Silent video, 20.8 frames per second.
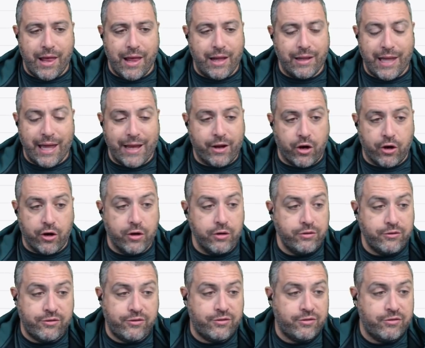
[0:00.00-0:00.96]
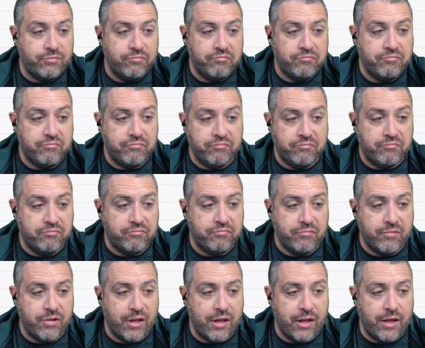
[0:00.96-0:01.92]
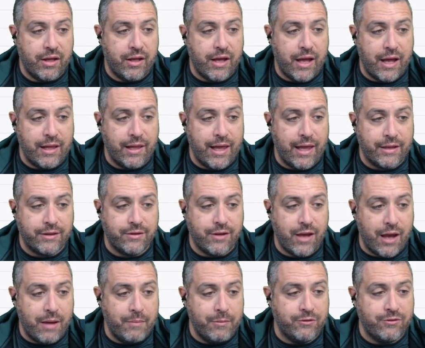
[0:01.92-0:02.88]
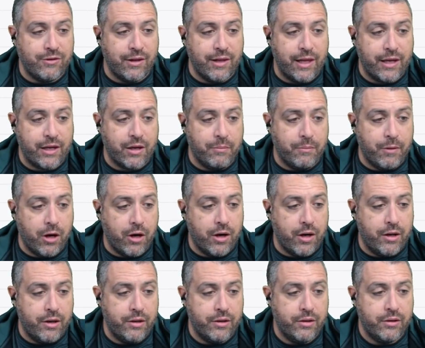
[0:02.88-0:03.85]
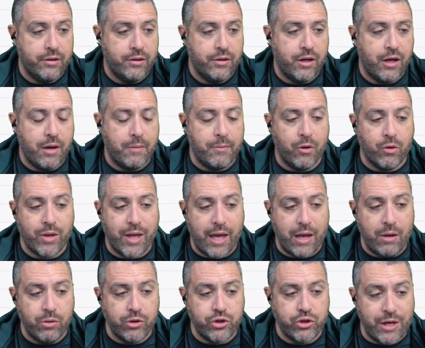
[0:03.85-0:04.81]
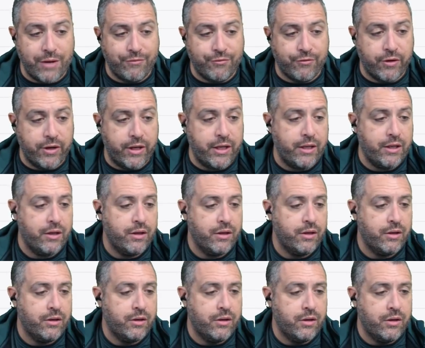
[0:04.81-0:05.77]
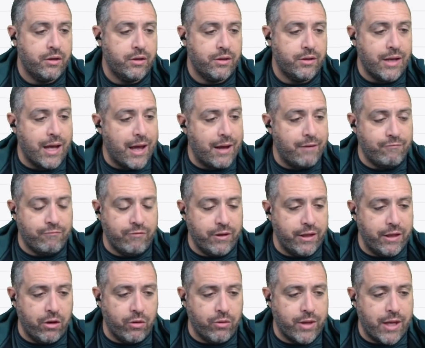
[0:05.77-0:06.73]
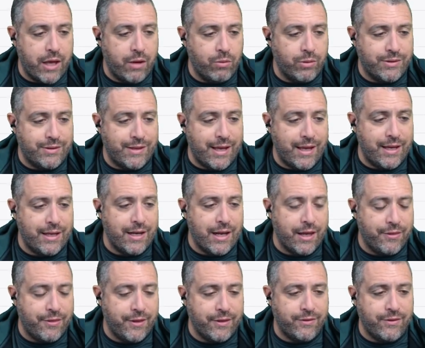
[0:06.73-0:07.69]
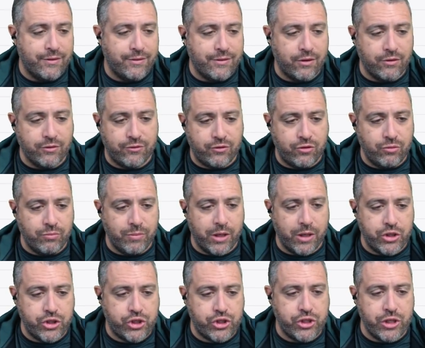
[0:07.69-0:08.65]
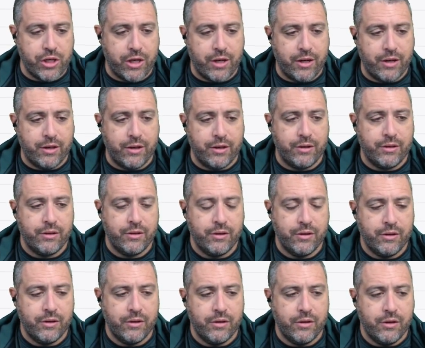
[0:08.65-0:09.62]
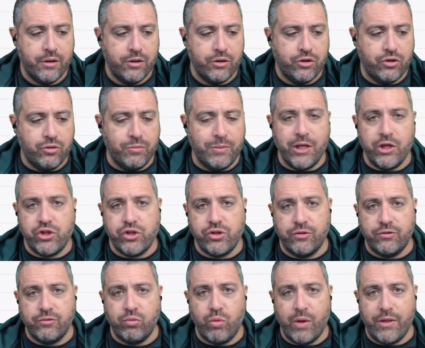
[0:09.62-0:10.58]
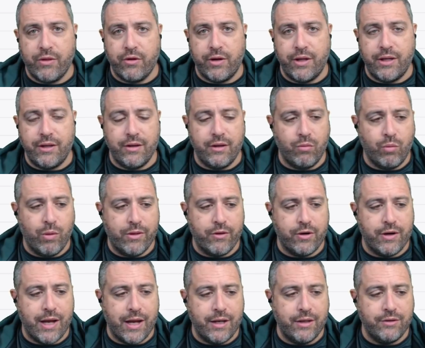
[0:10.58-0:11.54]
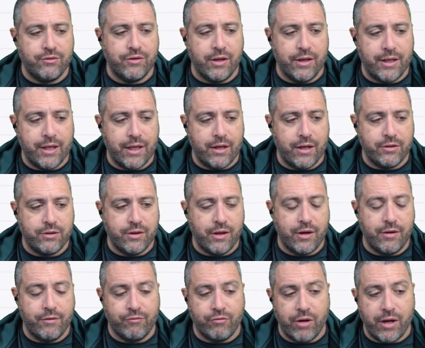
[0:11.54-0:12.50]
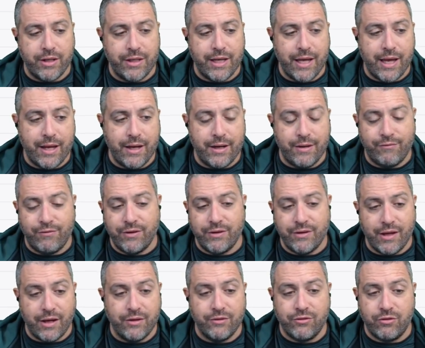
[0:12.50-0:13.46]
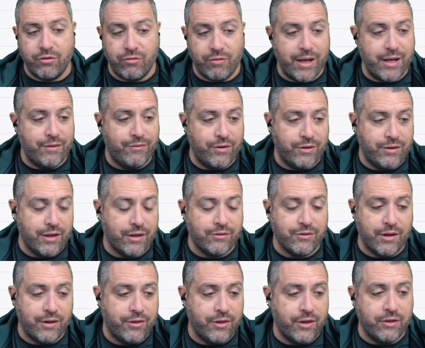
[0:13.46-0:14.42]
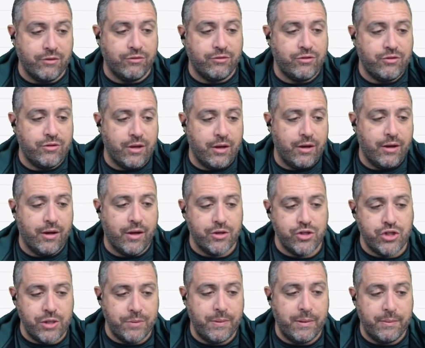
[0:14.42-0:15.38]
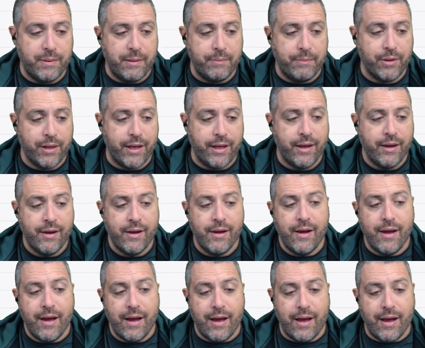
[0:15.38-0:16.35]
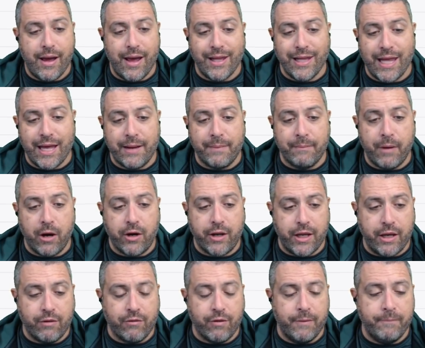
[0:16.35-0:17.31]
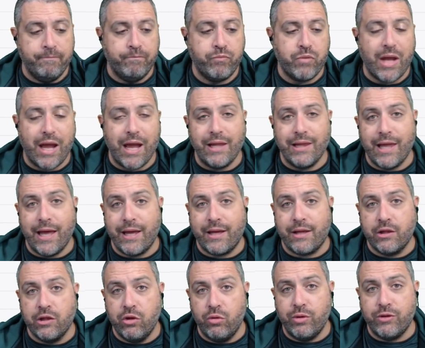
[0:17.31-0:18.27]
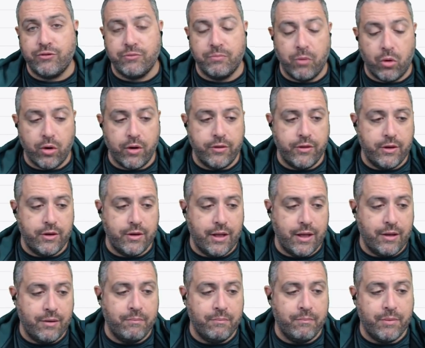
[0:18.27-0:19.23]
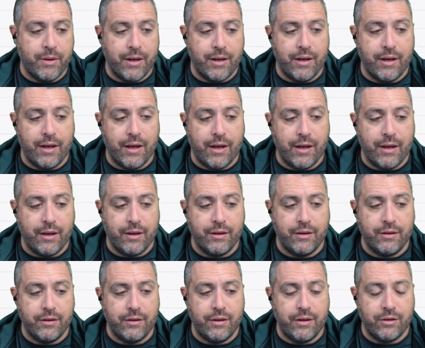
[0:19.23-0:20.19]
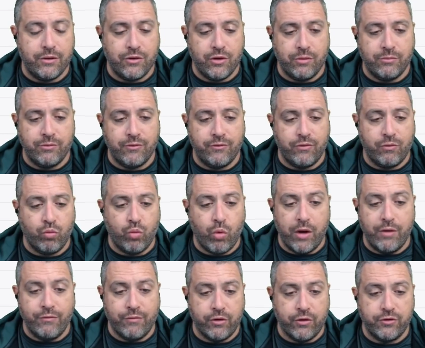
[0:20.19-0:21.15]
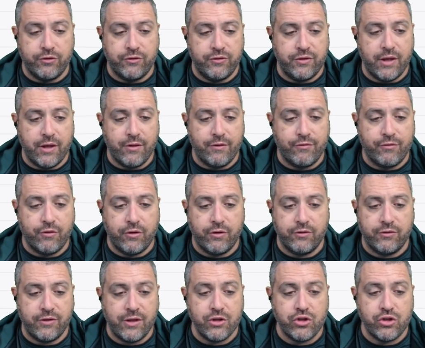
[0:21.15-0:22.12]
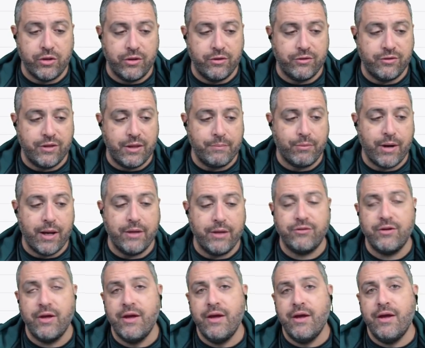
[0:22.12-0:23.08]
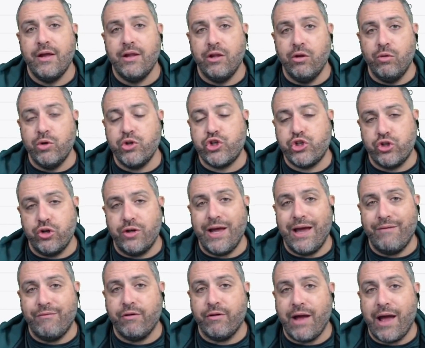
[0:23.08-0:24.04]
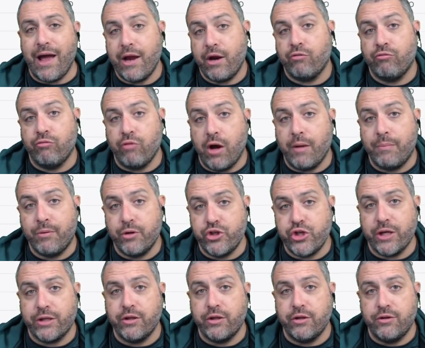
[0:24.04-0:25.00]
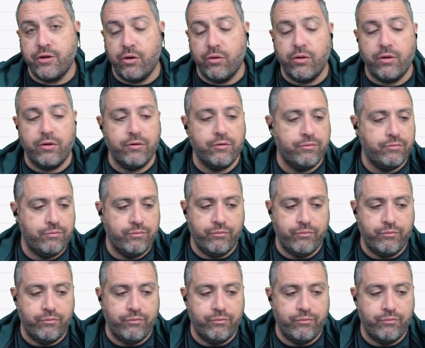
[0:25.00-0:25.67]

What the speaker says: like Ertz. I like Thomas. I like Kamara. I'm okay with Jeffrey. Not really okay with Tate. I think that there's too much... too many issues whether or not he's going to get a ton of run yet. If he does, great. If he doesn't, I think he's a GPP play. I like Mark Ingram. I like Lewis more than him, but in terms of one versus the other for essentially the same price, Lewis should have a higher raw projected total